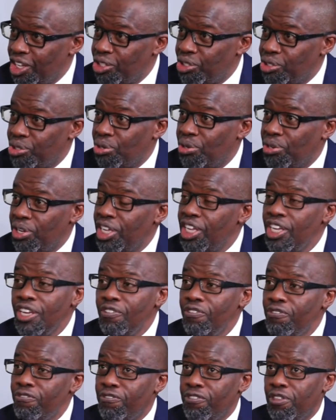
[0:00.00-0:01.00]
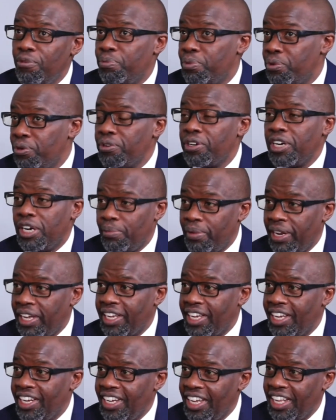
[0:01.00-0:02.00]
So if the program,
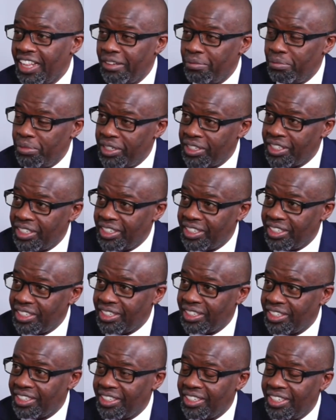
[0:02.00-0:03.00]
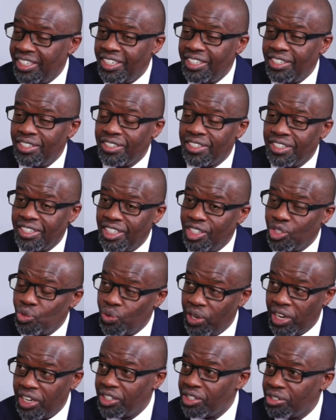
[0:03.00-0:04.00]
like any other business, is
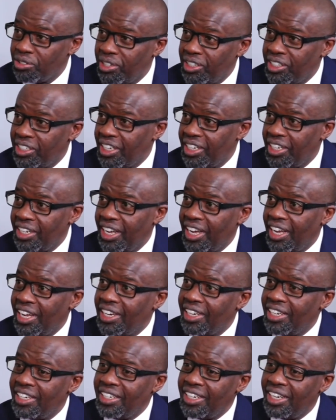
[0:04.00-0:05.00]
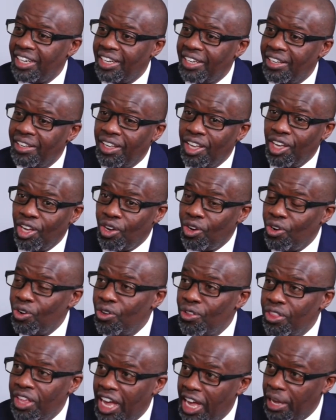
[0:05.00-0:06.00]
well structured and
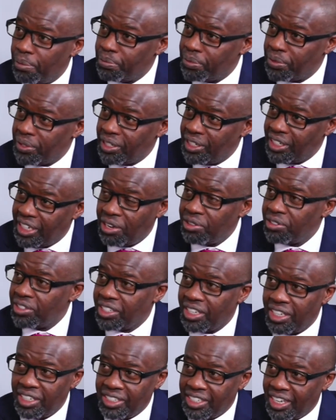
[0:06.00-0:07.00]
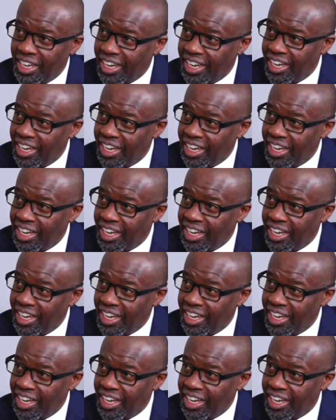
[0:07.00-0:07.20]
all the downsides